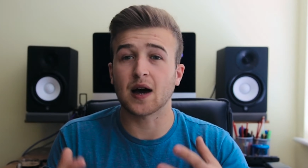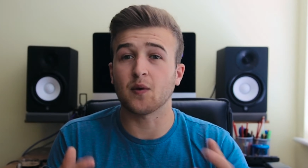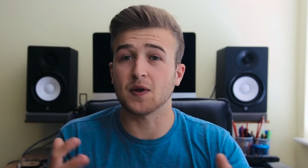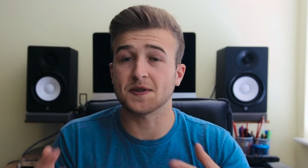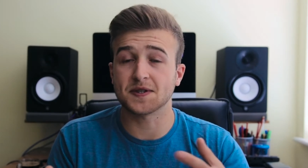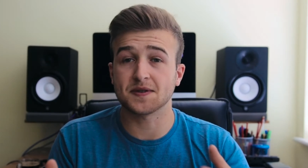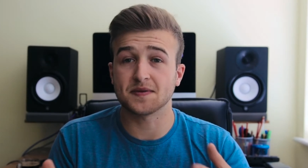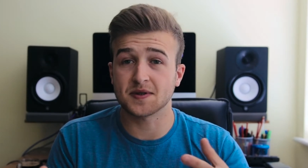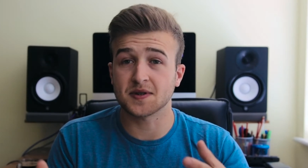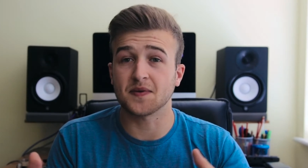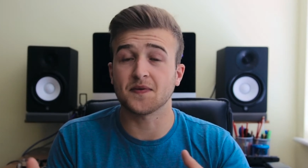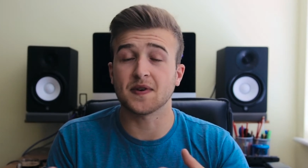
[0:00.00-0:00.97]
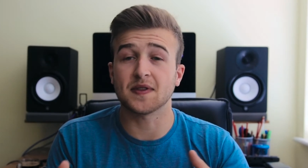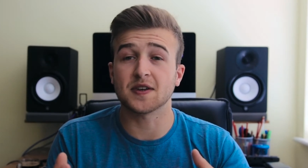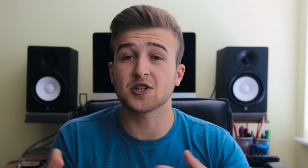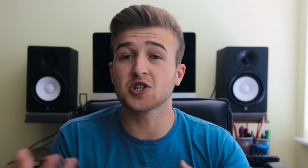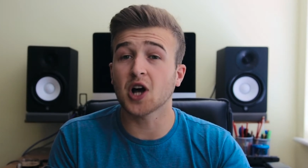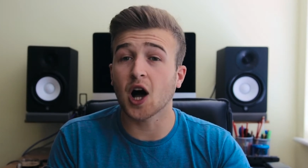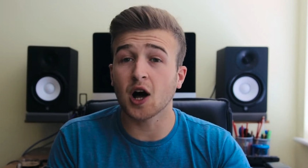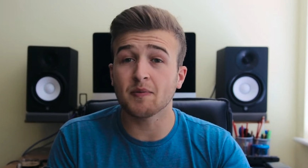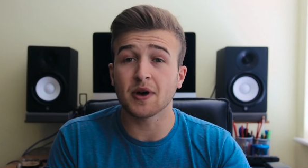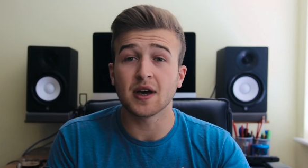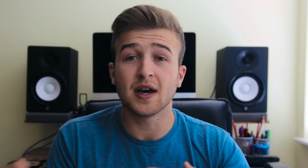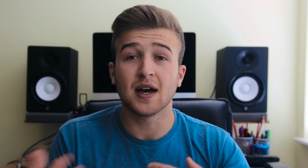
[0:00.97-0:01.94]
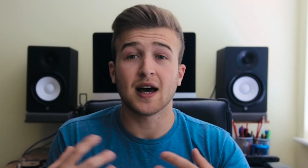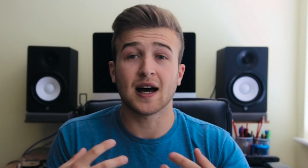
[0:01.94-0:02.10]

that I want something that's sharp.